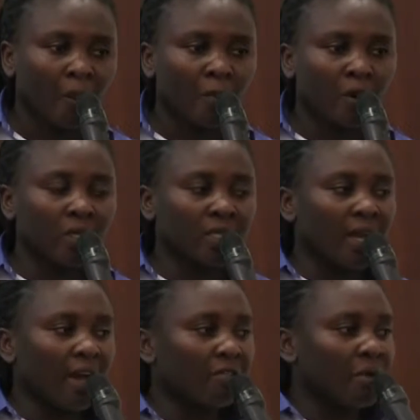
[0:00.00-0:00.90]
Because
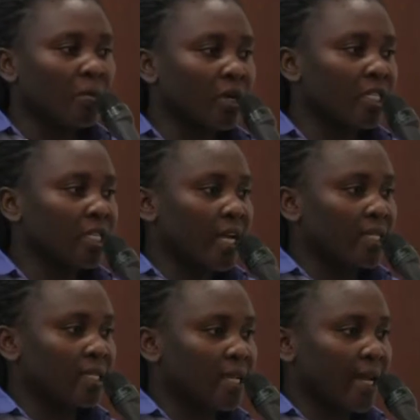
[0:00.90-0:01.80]
they have a body
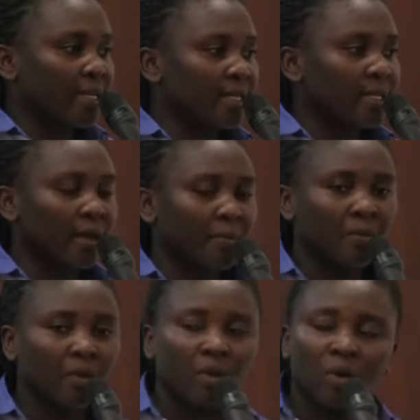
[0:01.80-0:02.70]
that is guiding
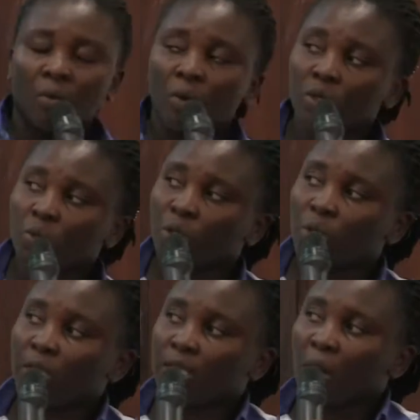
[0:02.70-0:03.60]
them, what we
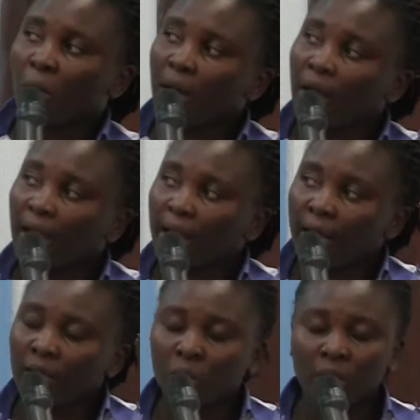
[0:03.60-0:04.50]
do is that we now
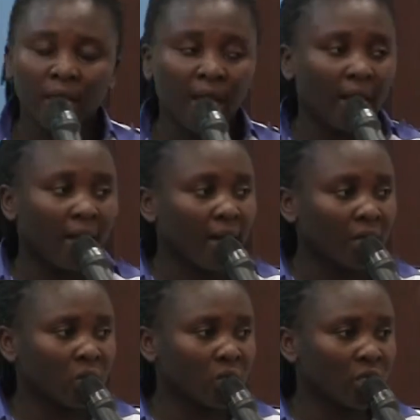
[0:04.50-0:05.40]
liaise with their
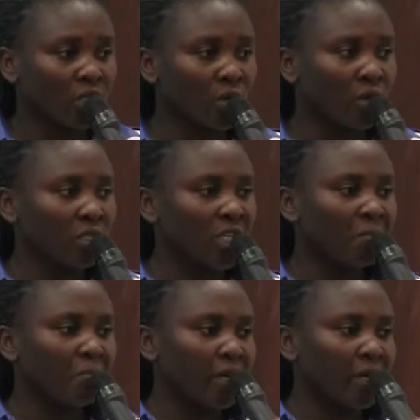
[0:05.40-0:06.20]
association in